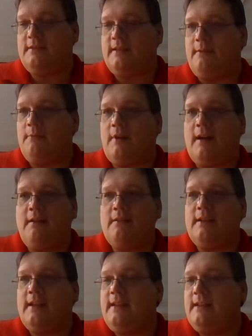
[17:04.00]
you say, well, how
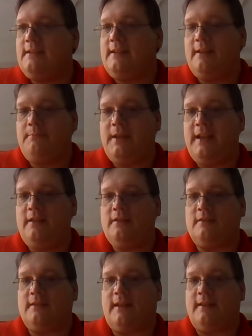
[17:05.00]
can I get 10
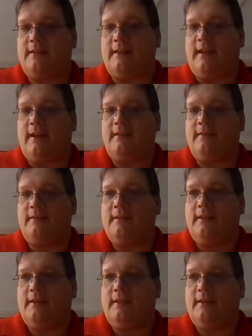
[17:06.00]
pages out of that?